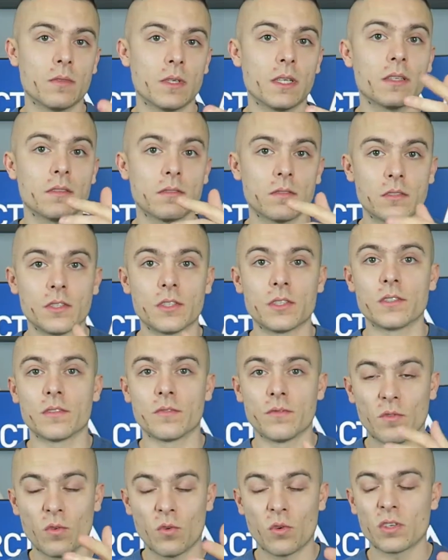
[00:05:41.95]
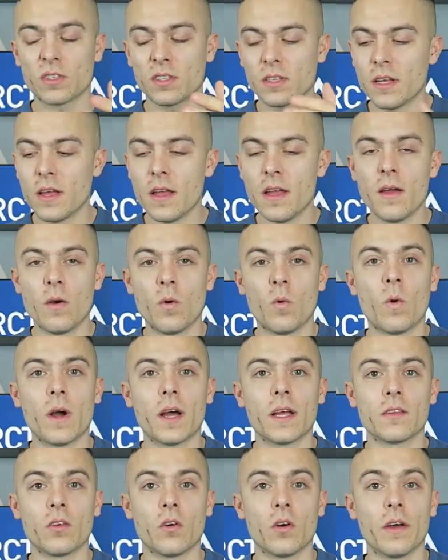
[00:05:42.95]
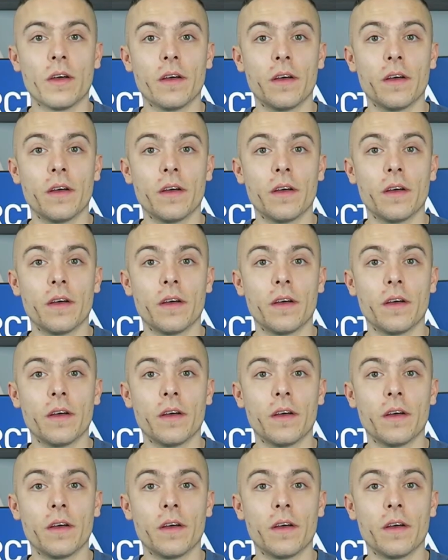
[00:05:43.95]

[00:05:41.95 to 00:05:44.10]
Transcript: well, fourth one